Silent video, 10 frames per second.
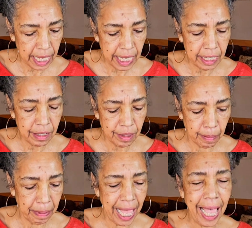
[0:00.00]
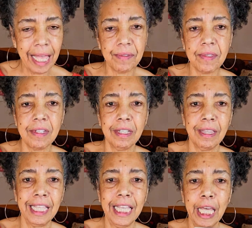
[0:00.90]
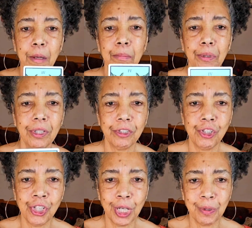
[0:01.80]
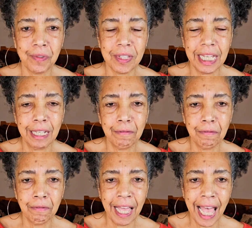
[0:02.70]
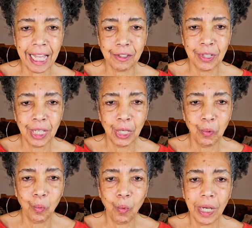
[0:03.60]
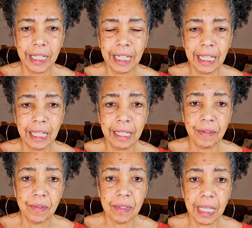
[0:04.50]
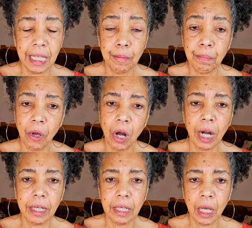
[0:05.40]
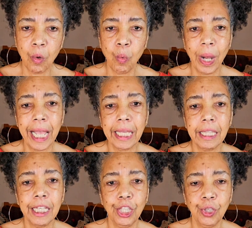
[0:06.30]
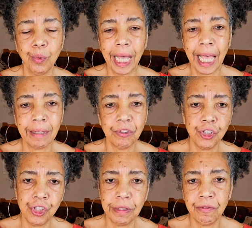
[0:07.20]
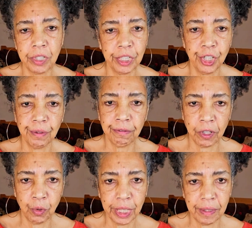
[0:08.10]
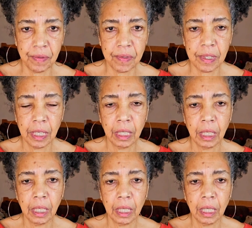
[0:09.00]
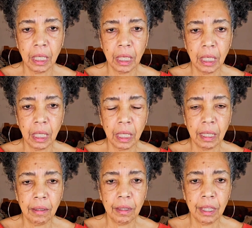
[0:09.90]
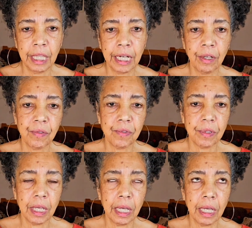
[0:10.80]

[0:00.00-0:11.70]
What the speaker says: In the past, the Emperor shows, in fact, what is in part a way that you have shifted your focus. There's